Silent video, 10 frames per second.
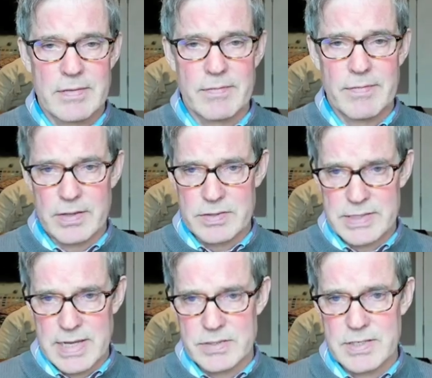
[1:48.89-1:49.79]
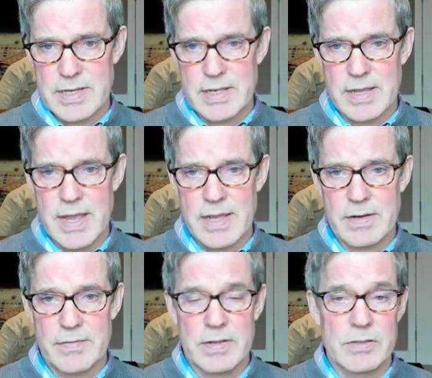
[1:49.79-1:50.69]
felt sensing and
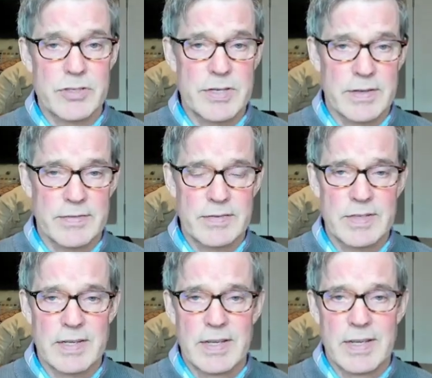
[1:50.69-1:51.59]
a felt shift,